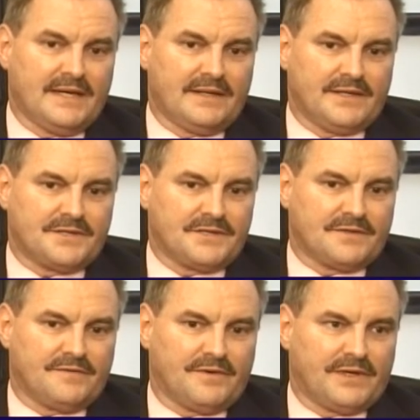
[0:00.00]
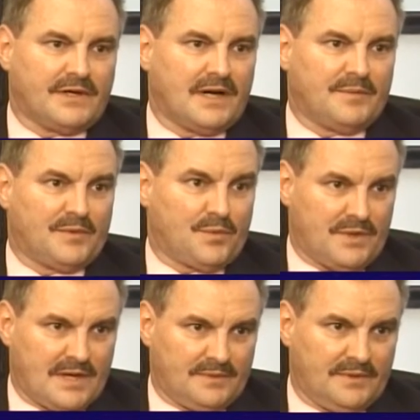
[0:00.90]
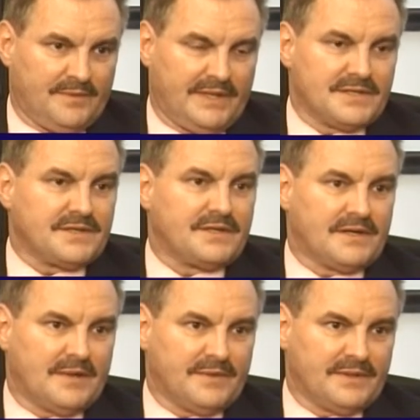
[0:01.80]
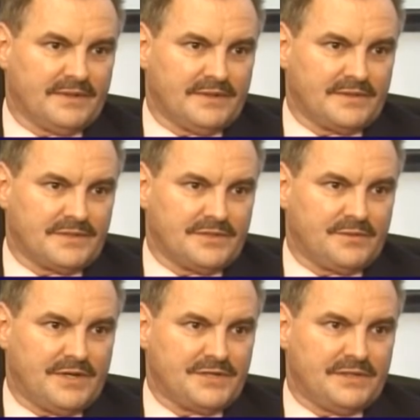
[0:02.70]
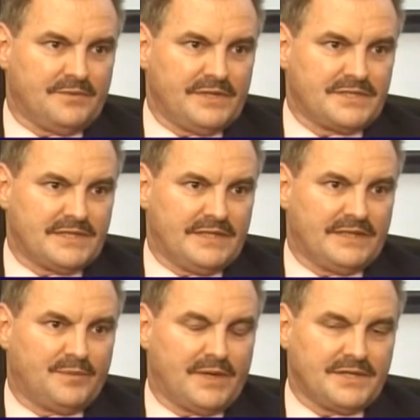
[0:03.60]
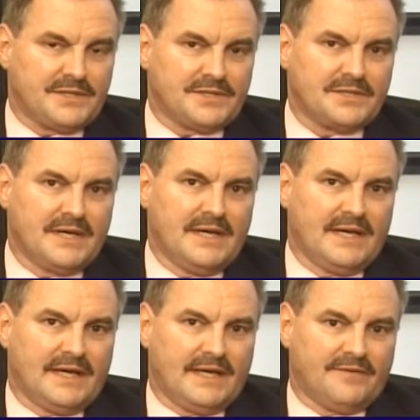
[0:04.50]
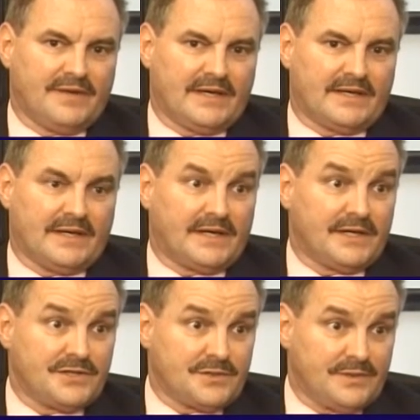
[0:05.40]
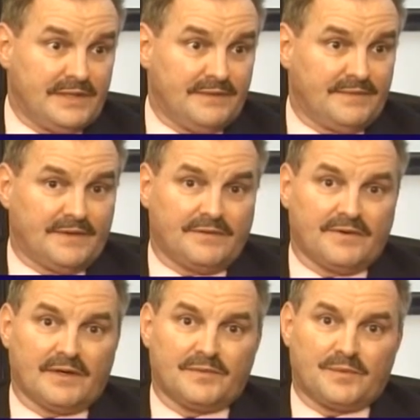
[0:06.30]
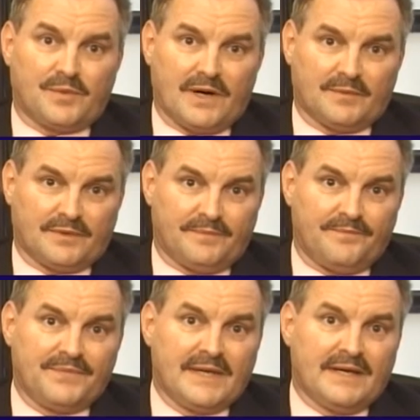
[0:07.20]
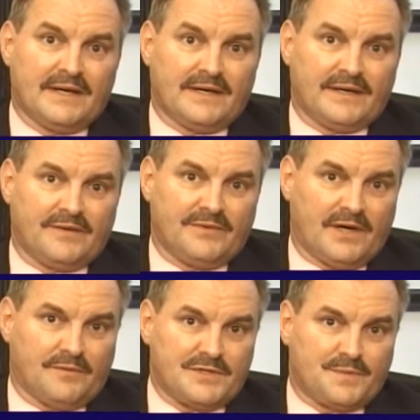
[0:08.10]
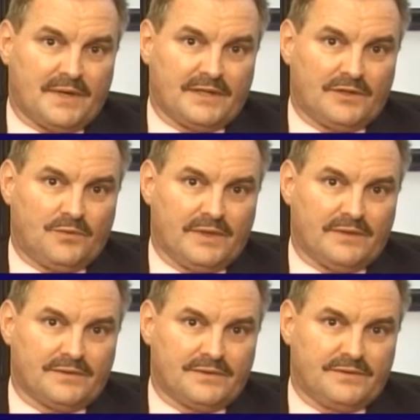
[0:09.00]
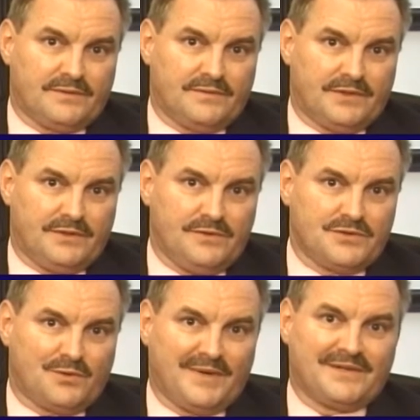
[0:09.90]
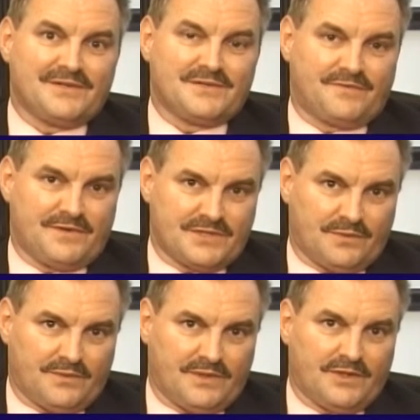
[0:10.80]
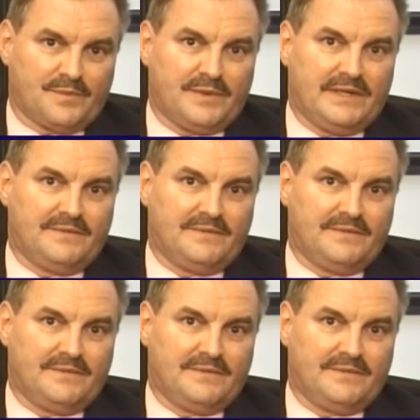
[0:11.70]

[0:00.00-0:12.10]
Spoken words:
This is a very common problem, and it's a common situation that we see, that patients have had a neck injury, have developed a problem, have not responded well to the usual methods of physical therapy,